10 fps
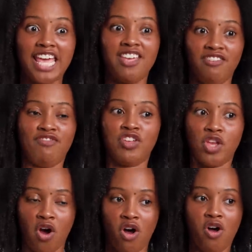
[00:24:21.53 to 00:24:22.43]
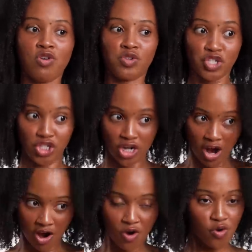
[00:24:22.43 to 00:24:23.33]
If y'all
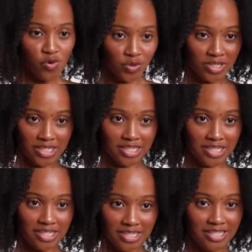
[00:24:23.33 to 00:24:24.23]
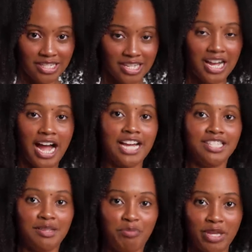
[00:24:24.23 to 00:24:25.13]
chose the
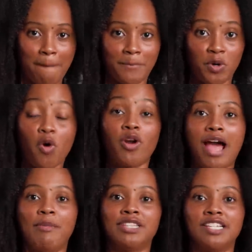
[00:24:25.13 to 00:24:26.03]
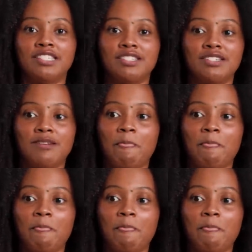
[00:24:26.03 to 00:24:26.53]
kinds of people, or how about this?